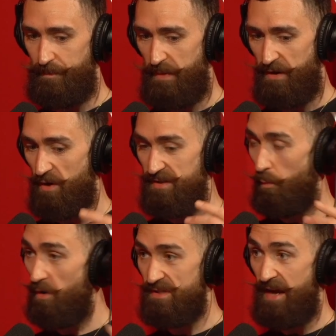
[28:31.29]
because I
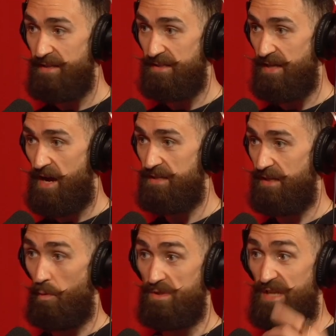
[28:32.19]
wasn't
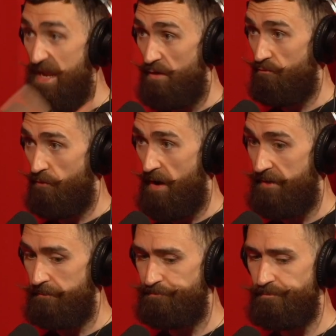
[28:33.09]
exercising, I wasn't eating
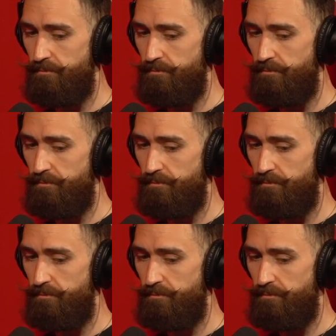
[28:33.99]
right,